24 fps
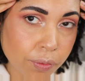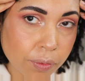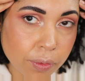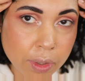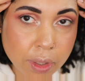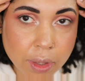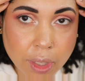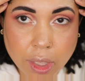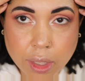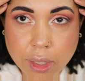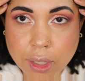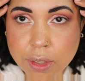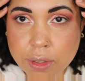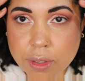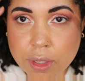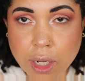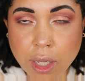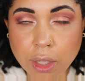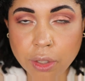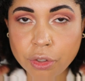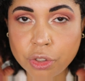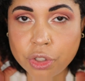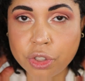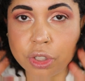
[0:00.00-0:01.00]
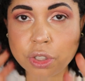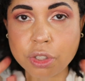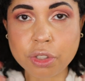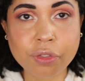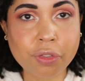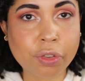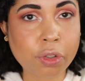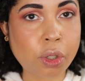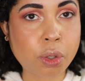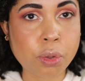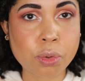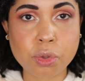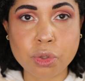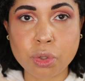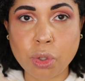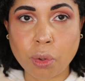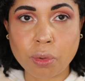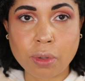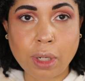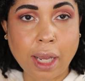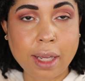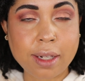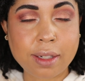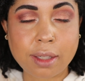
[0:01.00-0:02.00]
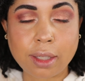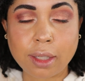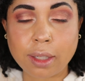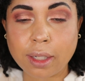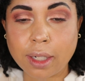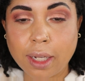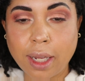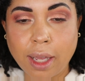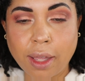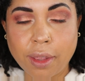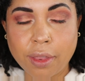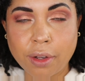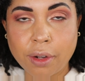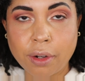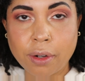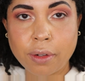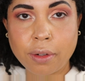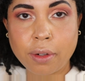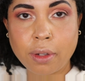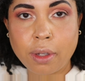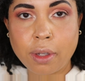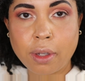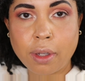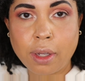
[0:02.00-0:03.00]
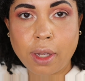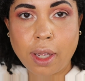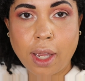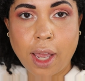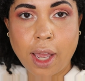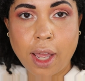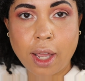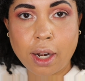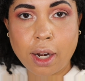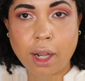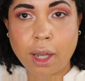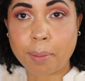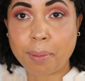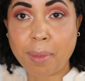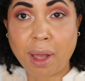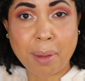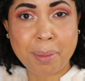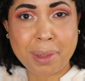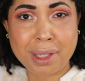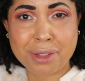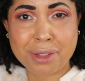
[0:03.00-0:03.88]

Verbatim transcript: I think these colors just flow so nicely together and um, I'm